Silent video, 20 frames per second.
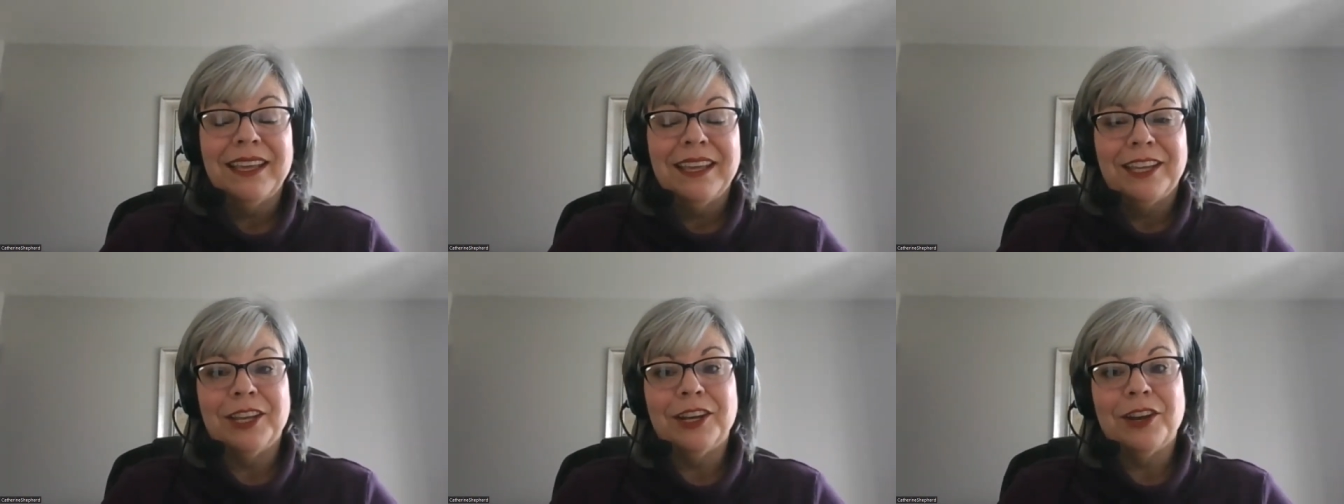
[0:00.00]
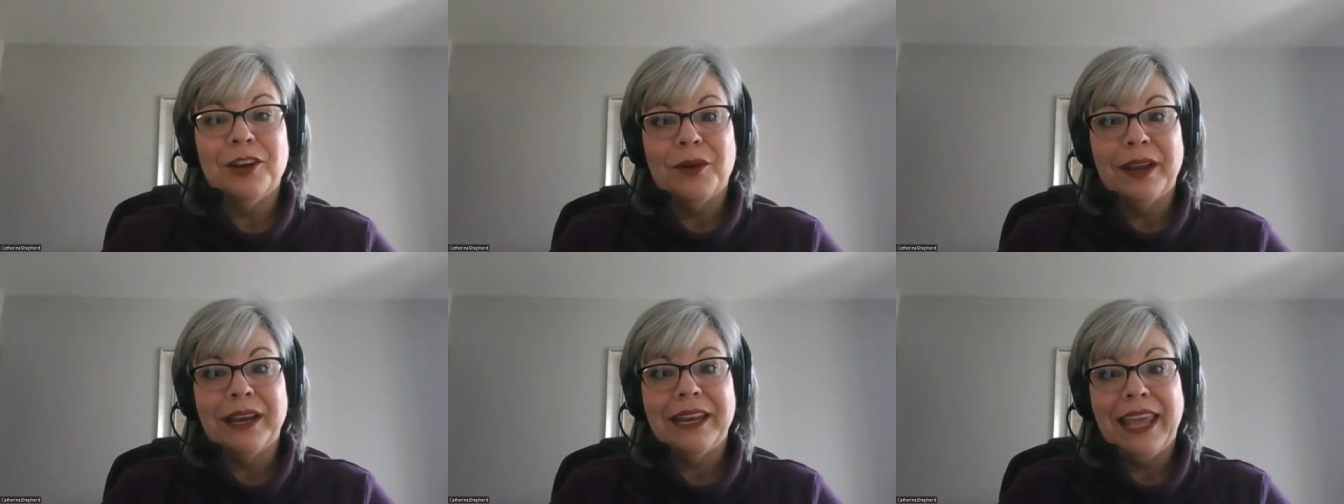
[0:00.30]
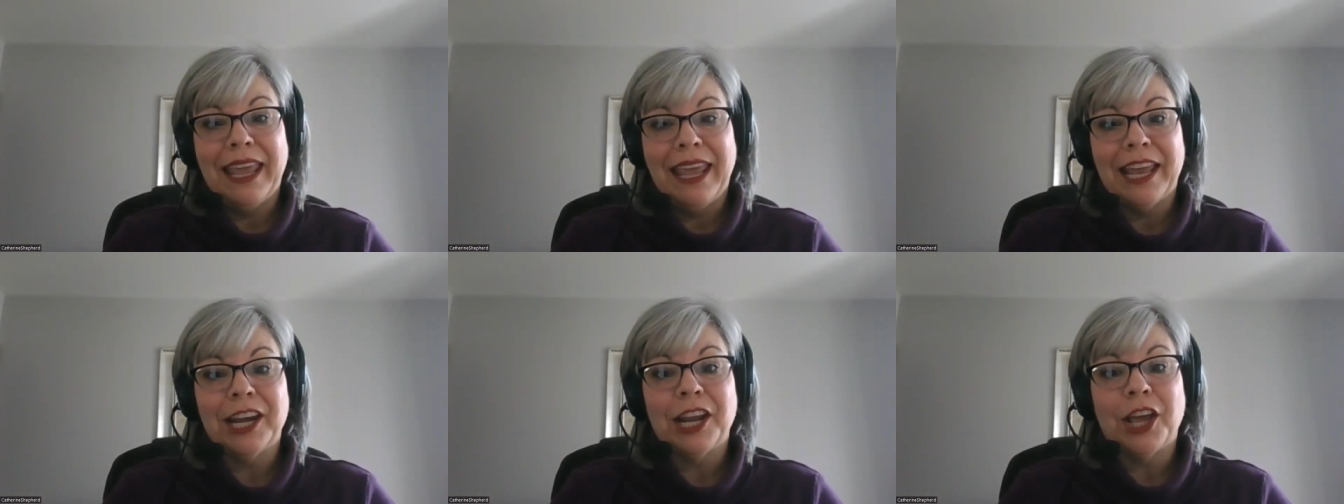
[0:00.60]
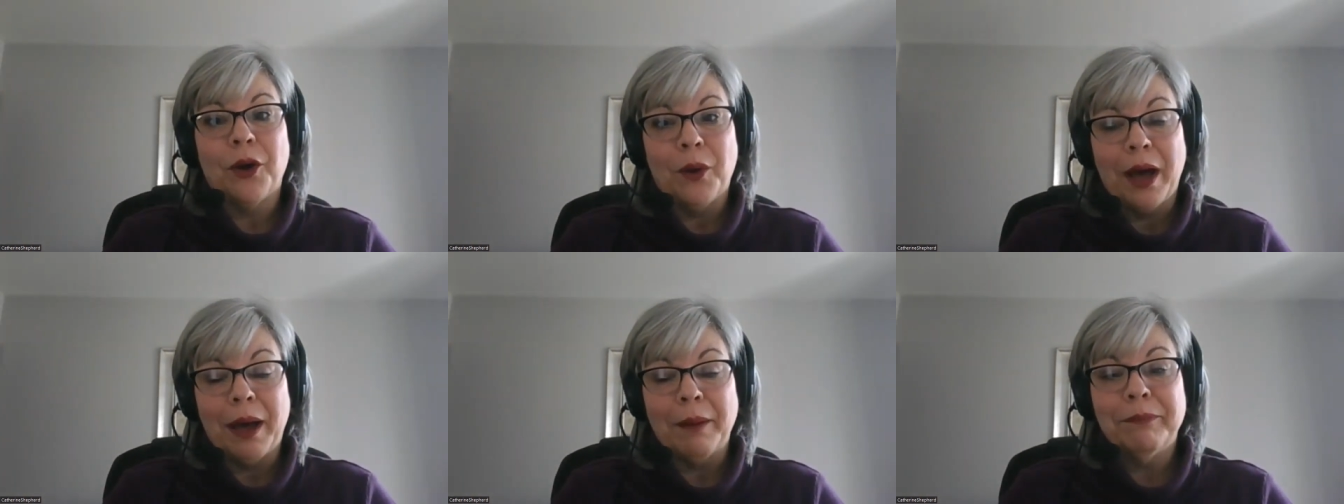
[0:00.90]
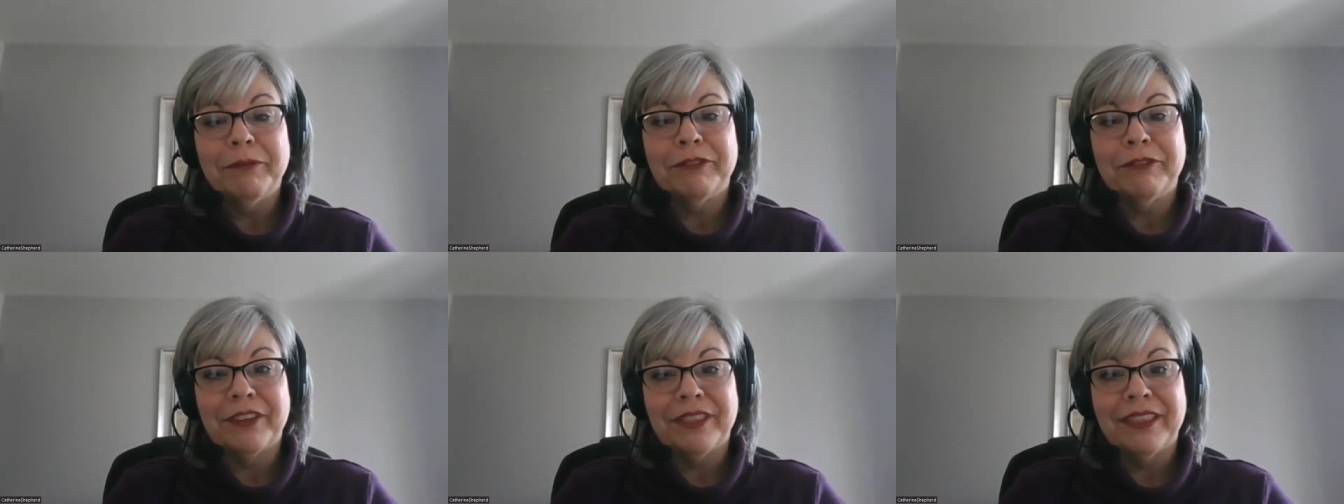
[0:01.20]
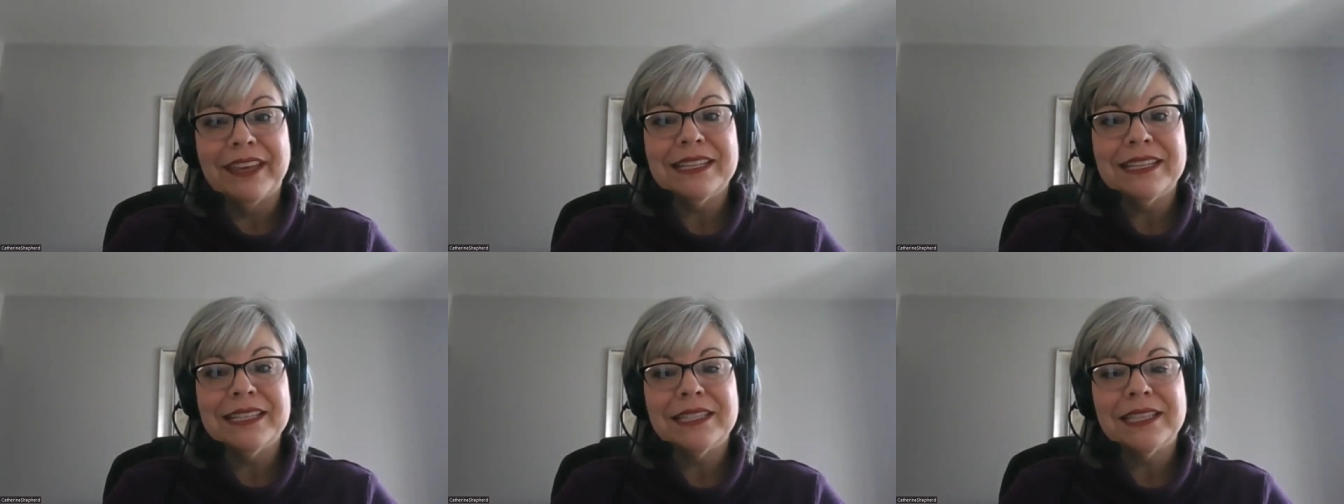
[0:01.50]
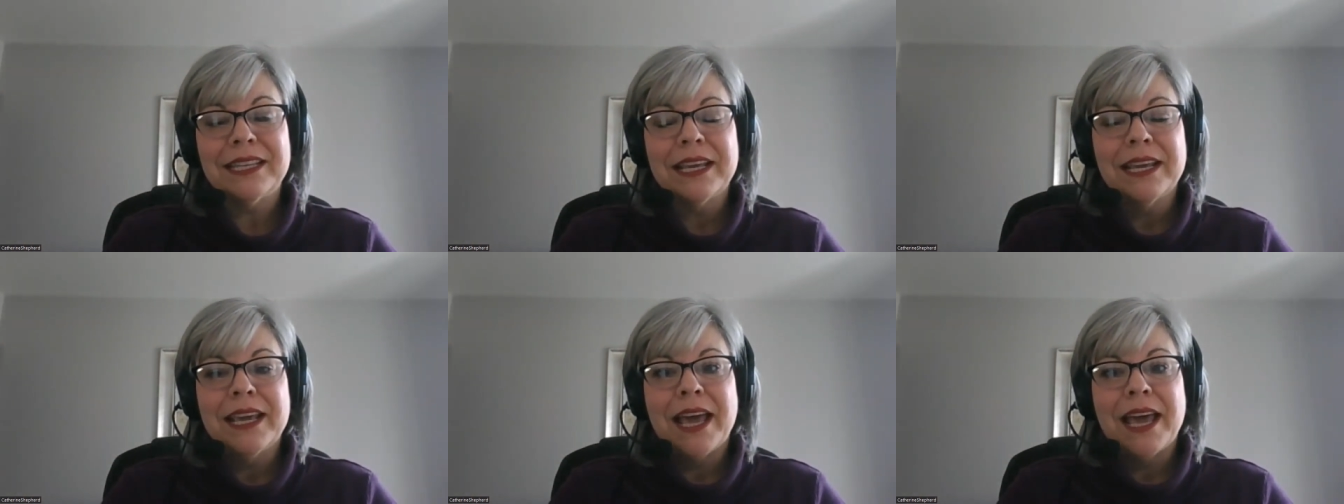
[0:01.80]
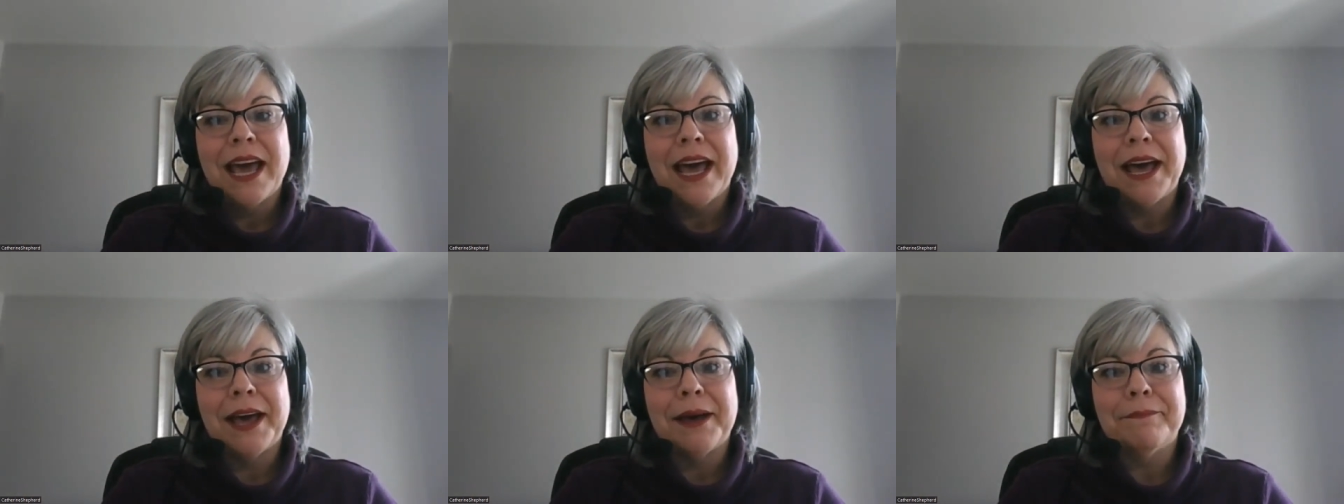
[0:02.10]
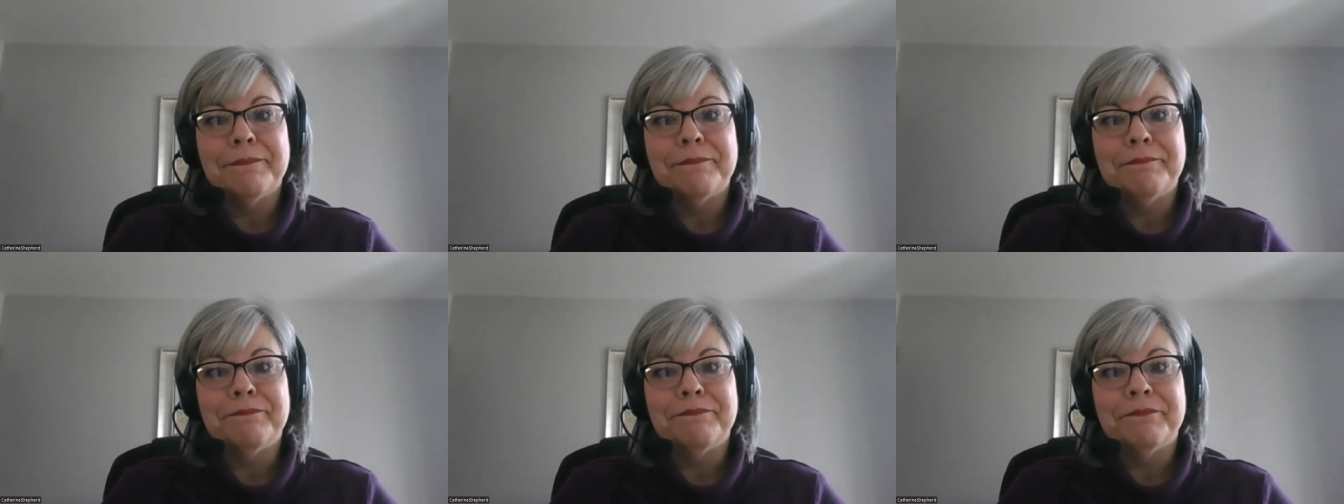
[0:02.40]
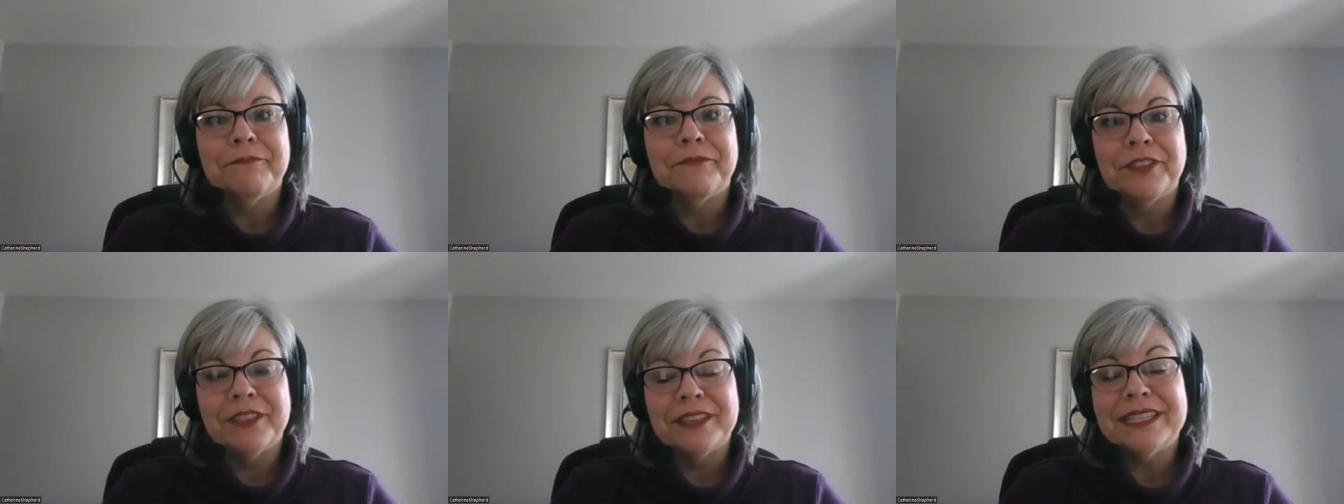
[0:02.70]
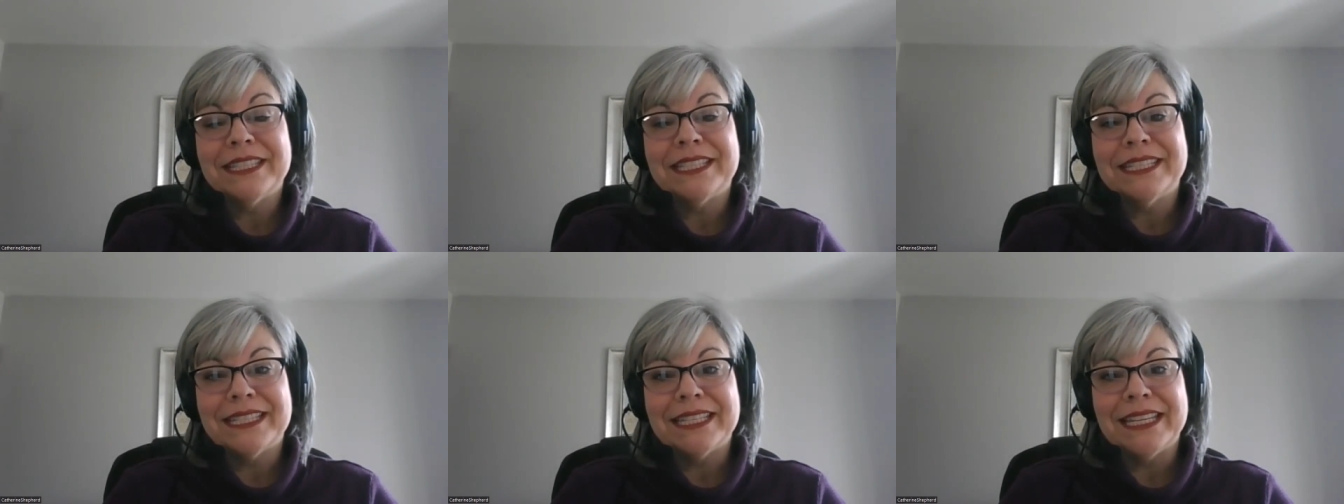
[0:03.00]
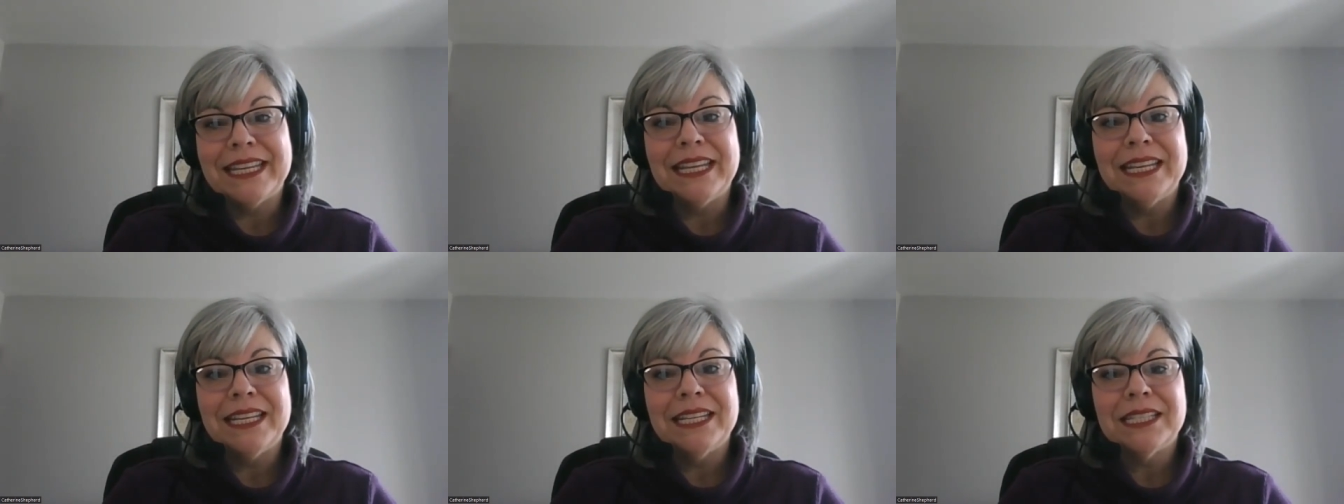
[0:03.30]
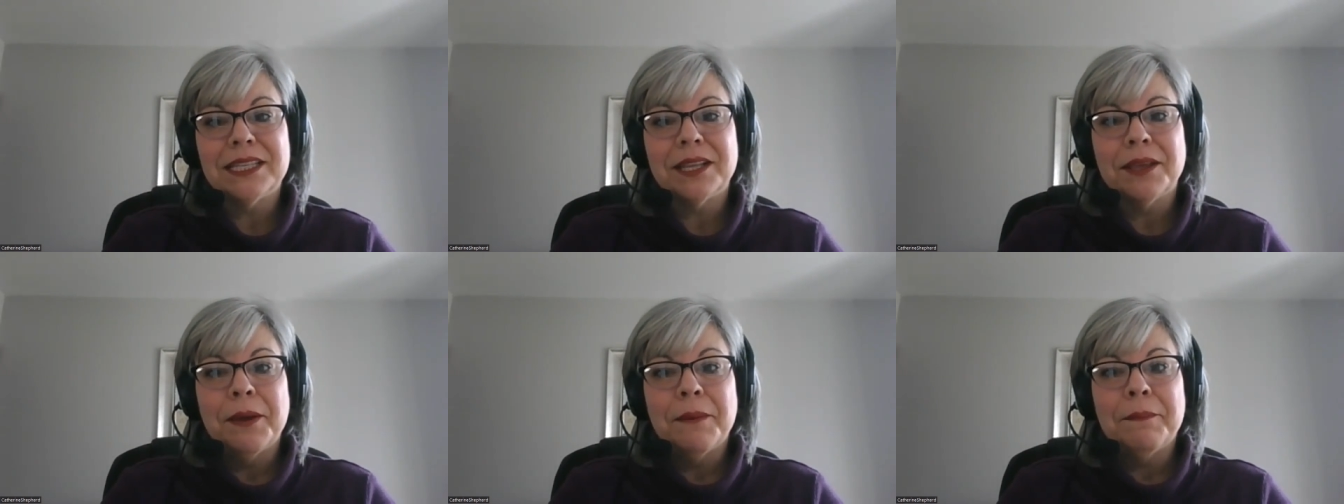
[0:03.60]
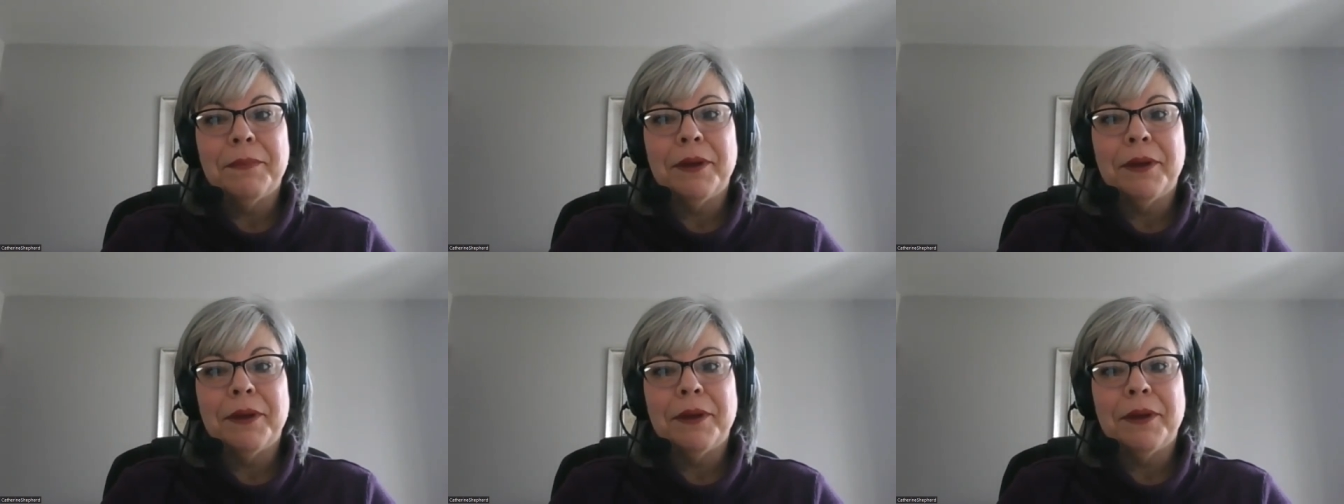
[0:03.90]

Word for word: you know, it can go up for this, um, for this disease.